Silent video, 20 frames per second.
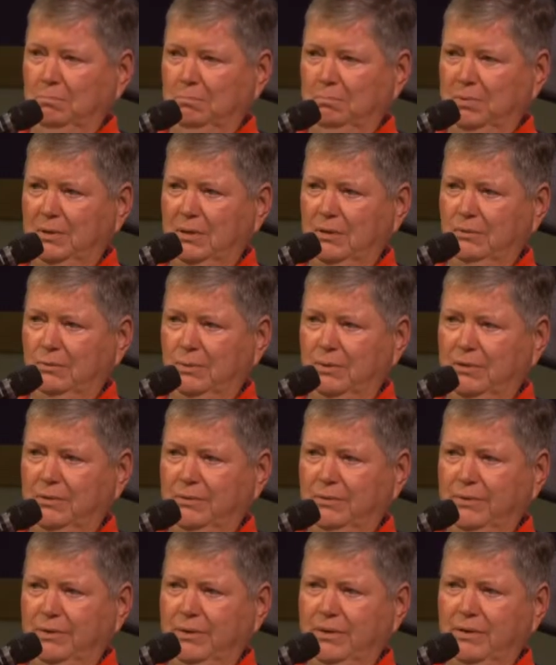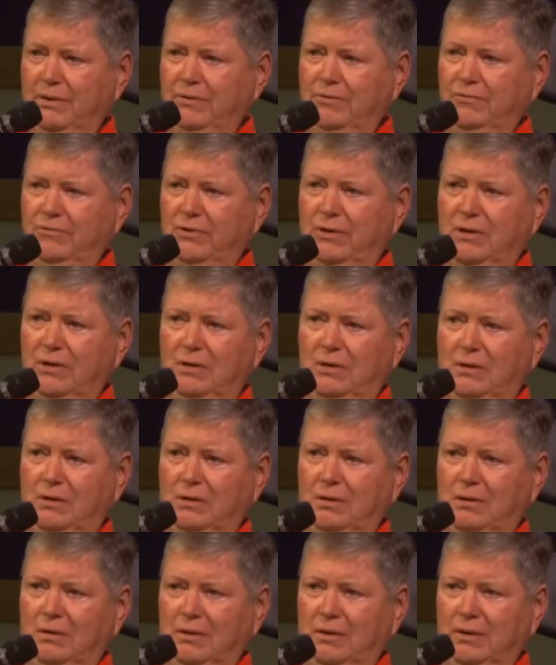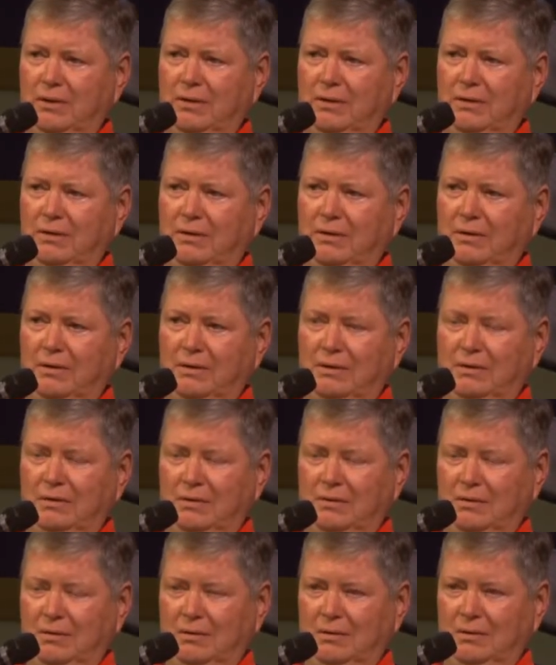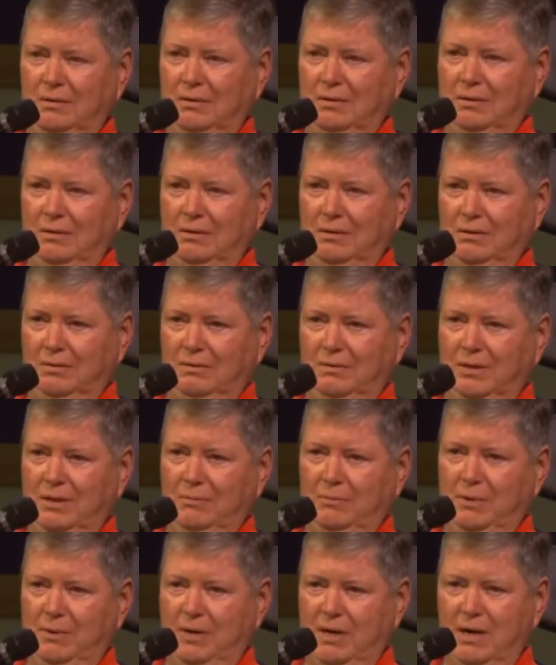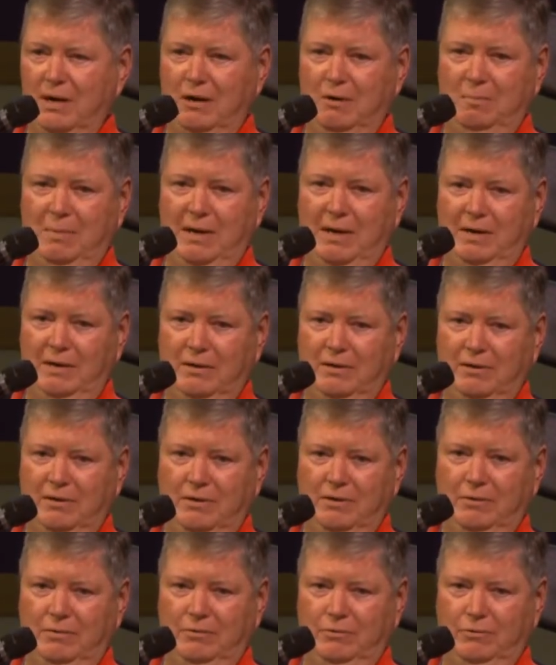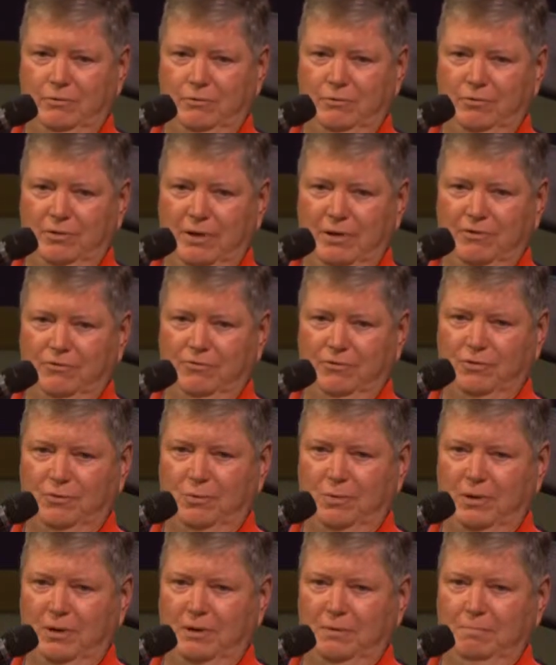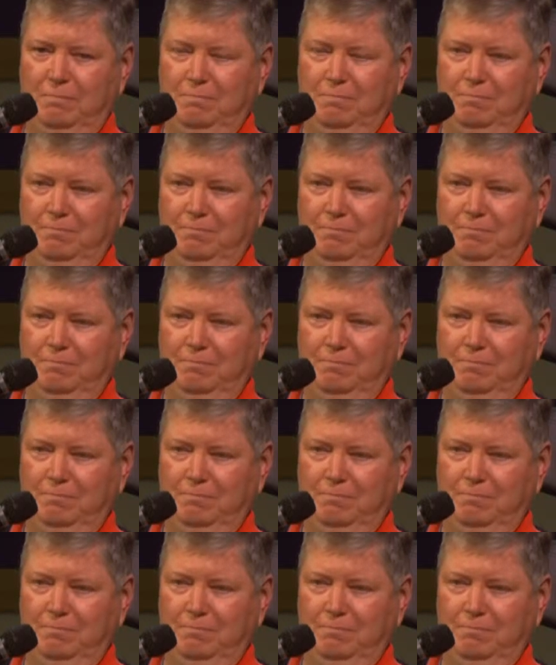23 years, yeah, and then retired back in 2001.